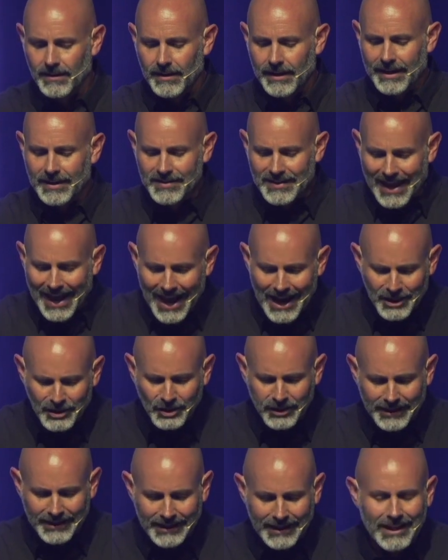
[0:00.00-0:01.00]
It's
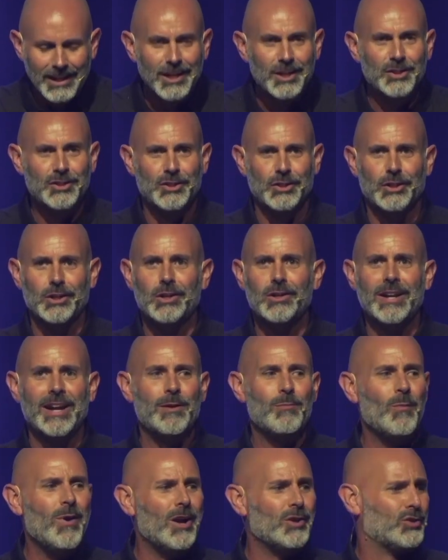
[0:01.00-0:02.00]
actually easier,
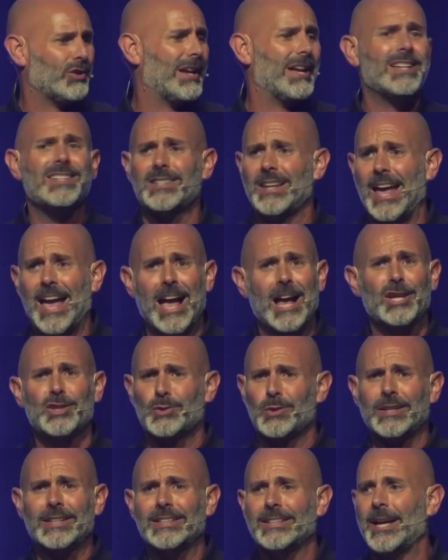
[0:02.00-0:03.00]
and watch, it's
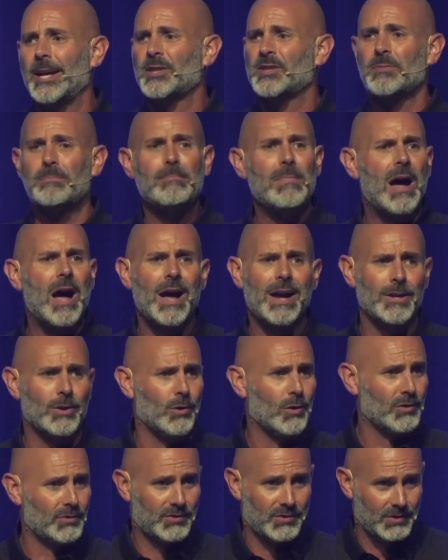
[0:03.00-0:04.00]
actually less
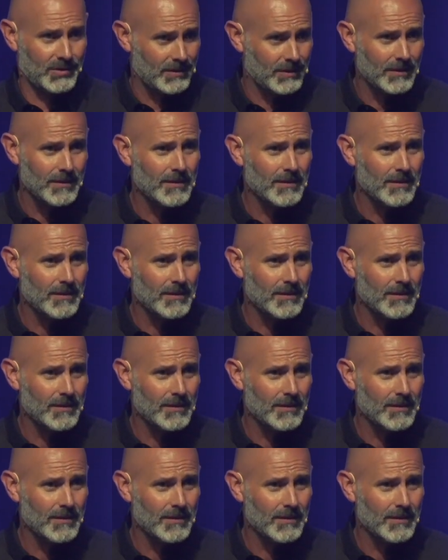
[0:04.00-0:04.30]
miles.